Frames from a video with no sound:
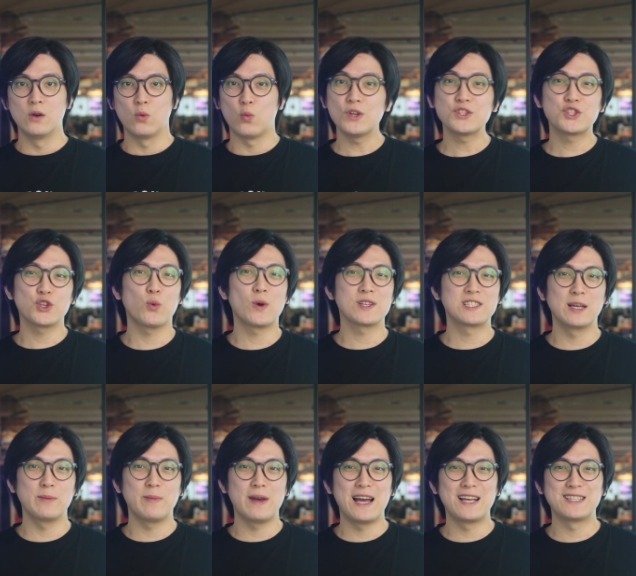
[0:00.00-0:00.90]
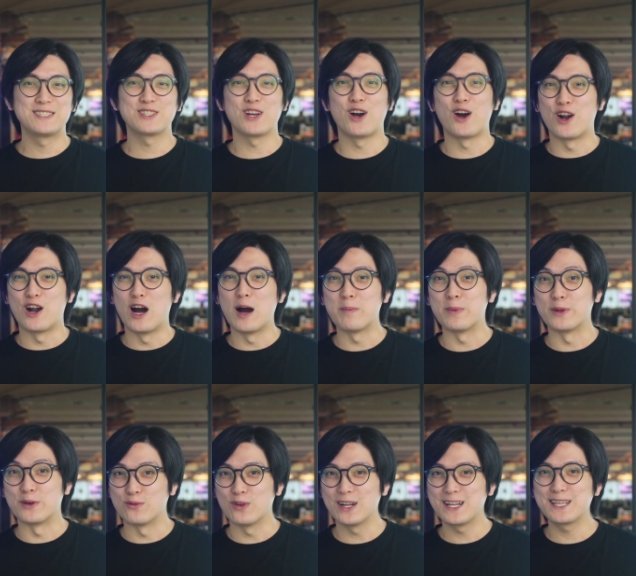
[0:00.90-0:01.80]
Once your WhatsApp ads are up
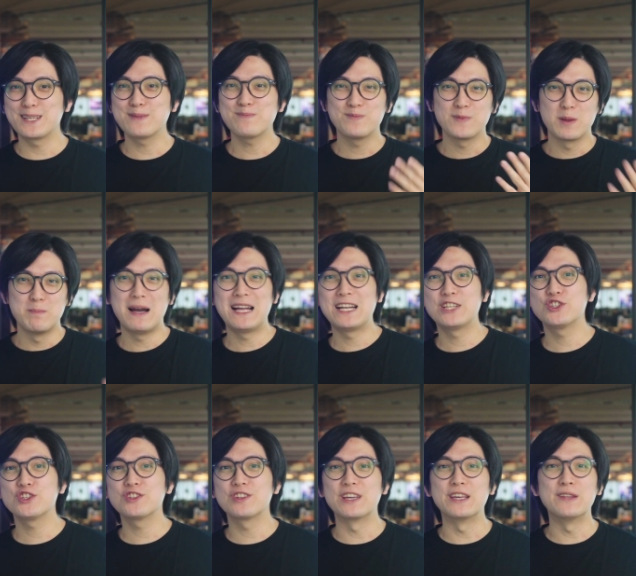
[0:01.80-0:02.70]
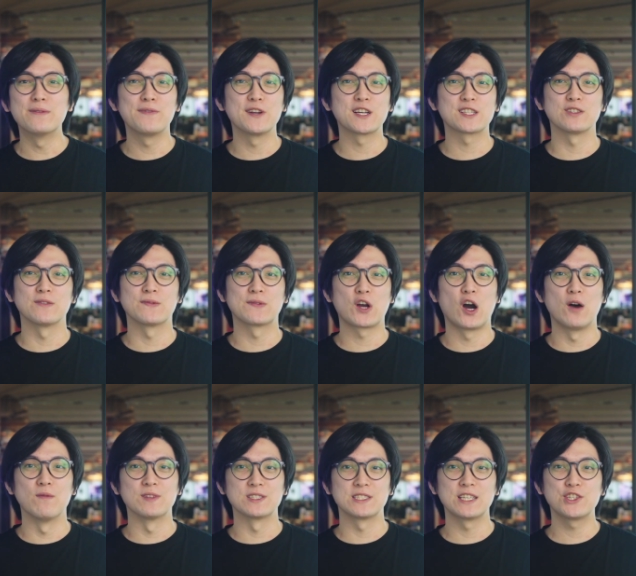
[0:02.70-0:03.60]
and running, managing the influx of
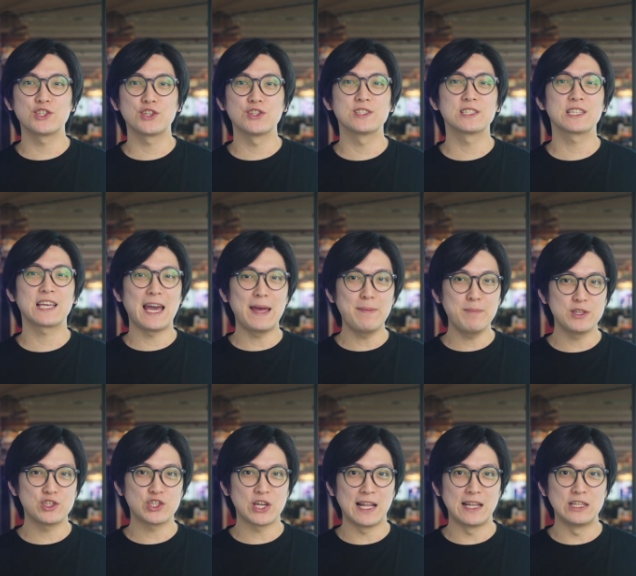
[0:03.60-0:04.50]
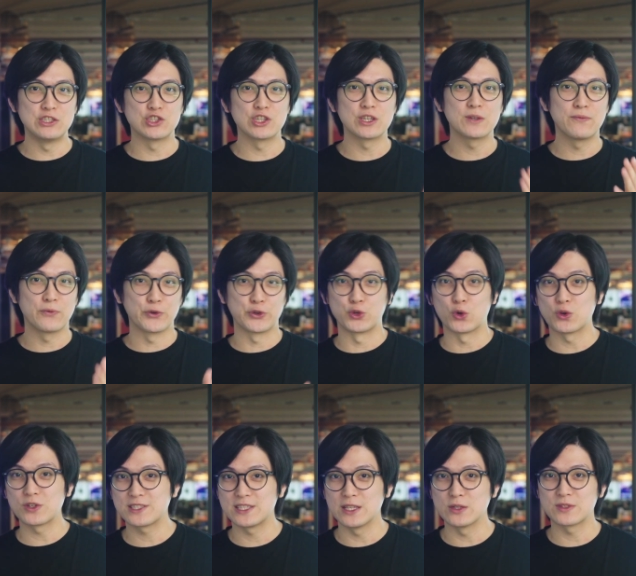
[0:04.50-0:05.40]
conversations can be challenging for
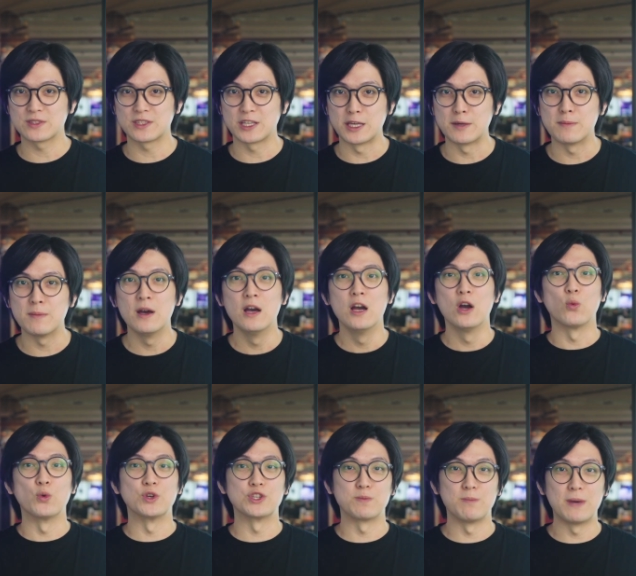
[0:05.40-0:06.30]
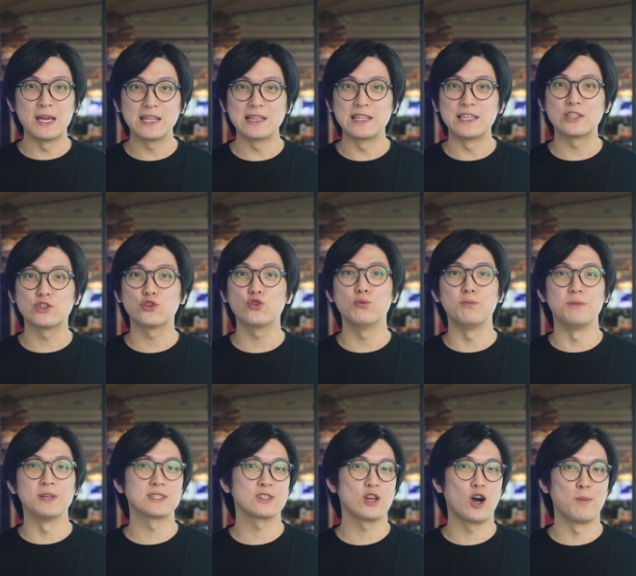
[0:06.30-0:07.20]
your sales team, which may lead to missed